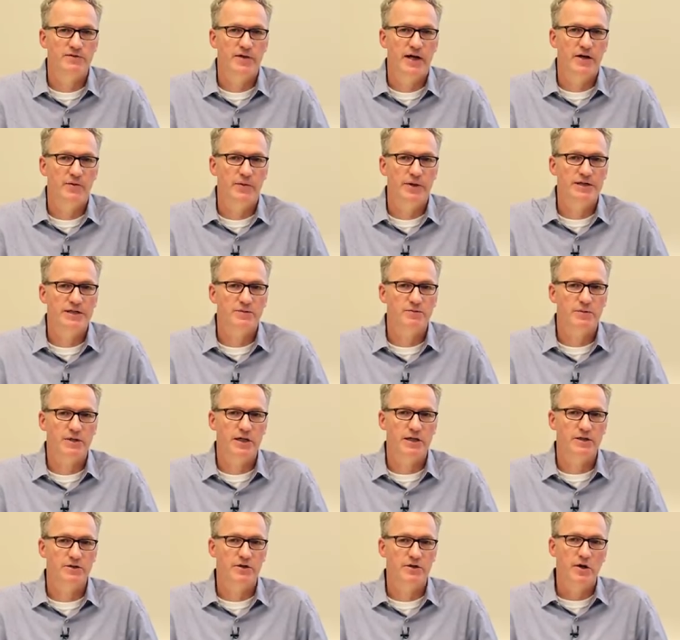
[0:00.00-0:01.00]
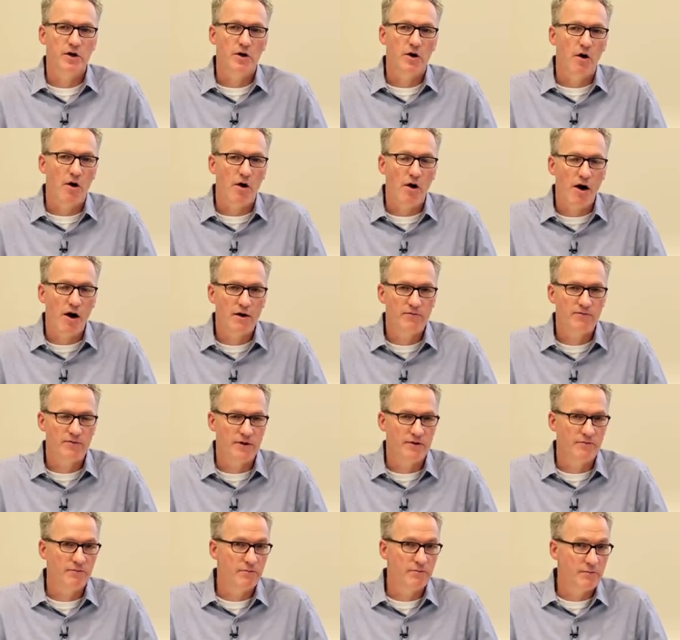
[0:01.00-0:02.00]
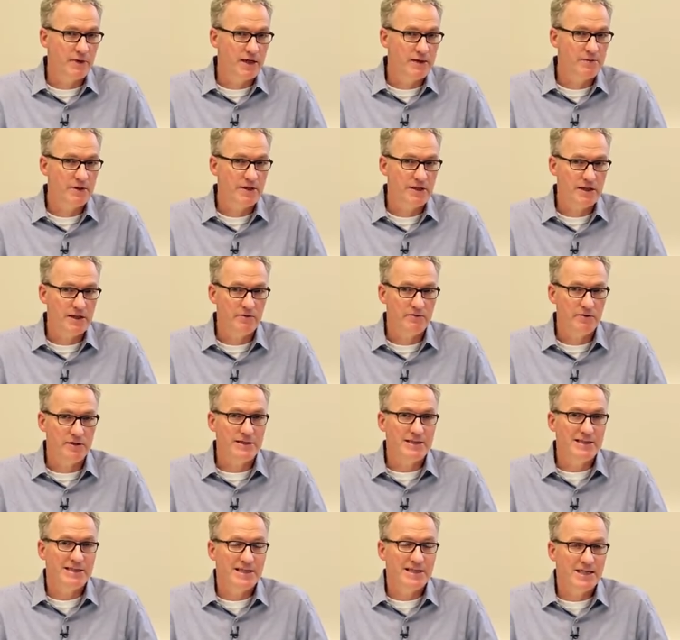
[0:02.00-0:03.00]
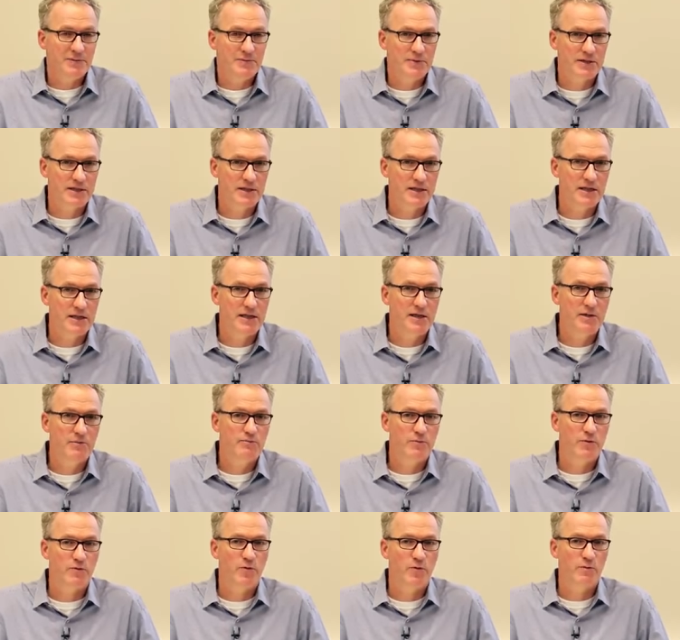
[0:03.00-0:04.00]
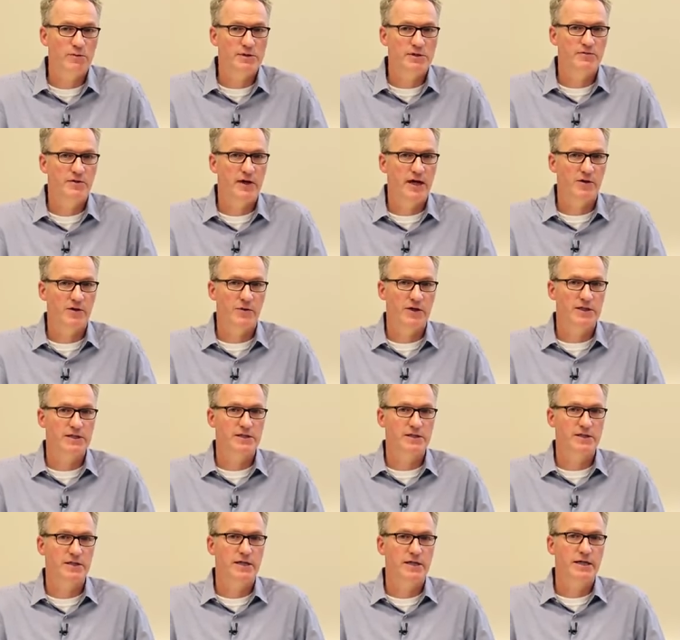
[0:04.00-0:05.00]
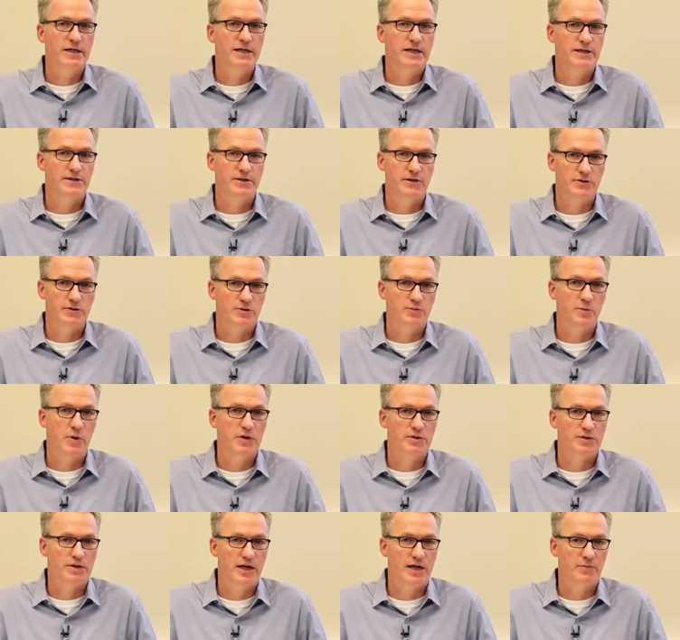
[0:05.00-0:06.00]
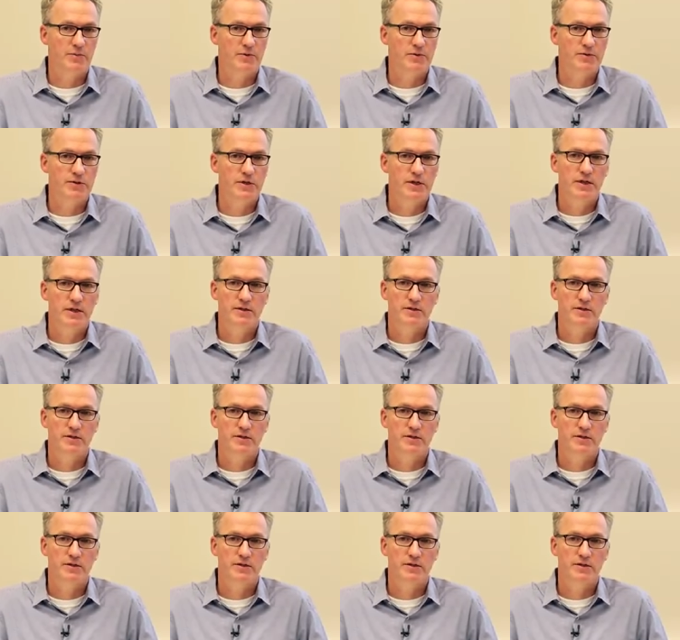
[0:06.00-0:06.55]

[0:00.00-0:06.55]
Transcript: evaluation because often, maybe even typically, performance evaluation is on small samples.